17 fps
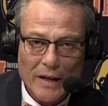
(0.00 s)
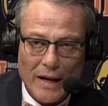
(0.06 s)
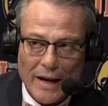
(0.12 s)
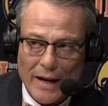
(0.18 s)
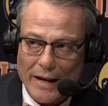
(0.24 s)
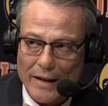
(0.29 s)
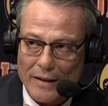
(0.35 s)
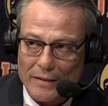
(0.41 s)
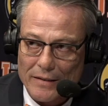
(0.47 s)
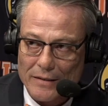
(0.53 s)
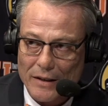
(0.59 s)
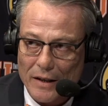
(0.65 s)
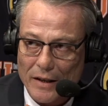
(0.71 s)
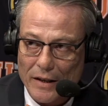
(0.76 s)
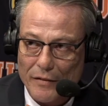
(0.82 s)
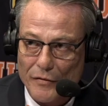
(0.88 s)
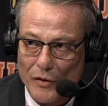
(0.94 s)
And uh,
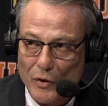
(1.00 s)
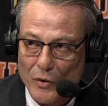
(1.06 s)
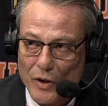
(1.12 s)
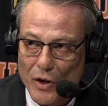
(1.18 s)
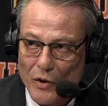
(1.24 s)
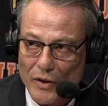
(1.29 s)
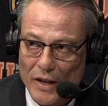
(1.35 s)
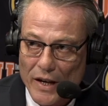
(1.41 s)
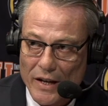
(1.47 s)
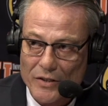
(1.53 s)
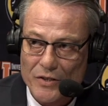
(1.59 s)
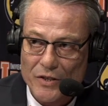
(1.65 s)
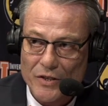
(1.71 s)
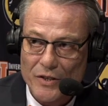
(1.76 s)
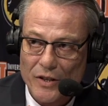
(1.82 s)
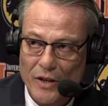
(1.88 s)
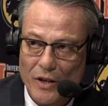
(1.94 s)
if you know the
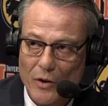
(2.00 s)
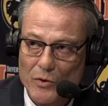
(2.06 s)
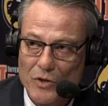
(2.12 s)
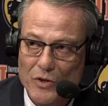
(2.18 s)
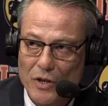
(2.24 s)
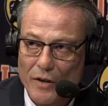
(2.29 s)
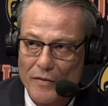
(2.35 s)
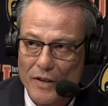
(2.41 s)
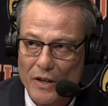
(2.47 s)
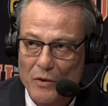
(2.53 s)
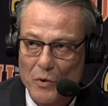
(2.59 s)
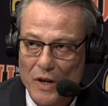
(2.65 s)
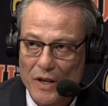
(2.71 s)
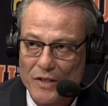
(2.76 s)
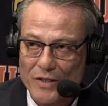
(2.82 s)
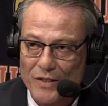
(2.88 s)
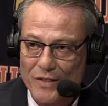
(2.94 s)
answers to those trivia
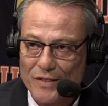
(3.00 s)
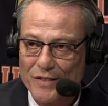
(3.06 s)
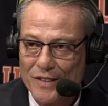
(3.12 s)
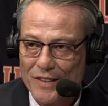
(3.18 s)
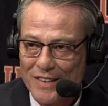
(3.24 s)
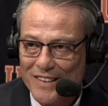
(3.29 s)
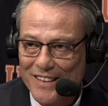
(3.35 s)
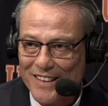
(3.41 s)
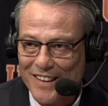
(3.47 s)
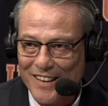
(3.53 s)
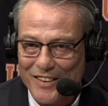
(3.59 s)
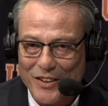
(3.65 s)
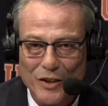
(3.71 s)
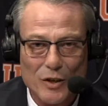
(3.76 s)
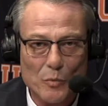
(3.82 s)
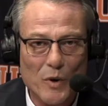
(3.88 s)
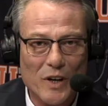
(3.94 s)
questions, uh,
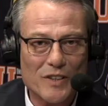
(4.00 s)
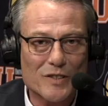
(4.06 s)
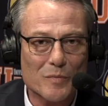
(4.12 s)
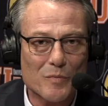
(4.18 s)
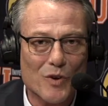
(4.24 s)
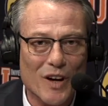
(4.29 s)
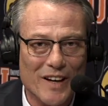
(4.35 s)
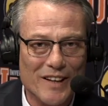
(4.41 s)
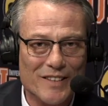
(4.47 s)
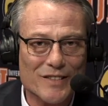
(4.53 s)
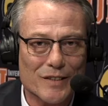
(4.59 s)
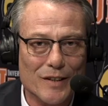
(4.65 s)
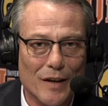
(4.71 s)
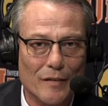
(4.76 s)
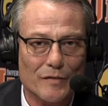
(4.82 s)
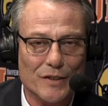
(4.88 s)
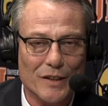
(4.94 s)
you can win some great
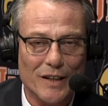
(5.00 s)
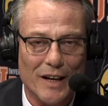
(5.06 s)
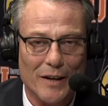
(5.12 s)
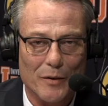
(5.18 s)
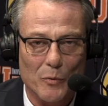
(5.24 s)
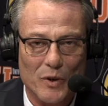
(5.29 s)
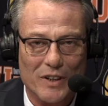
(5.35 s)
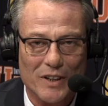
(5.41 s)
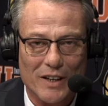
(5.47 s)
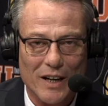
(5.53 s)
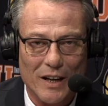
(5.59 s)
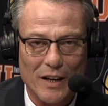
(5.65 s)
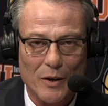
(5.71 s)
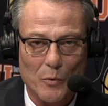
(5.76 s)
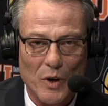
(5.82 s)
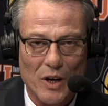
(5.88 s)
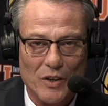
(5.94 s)
stuff tonight with the
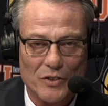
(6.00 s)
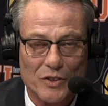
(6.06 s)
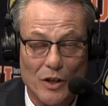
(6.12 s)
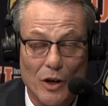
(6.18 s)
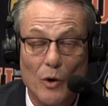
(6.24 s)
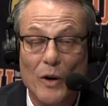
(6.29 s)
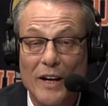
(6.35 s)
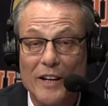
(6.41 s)
Kelly Wells Show.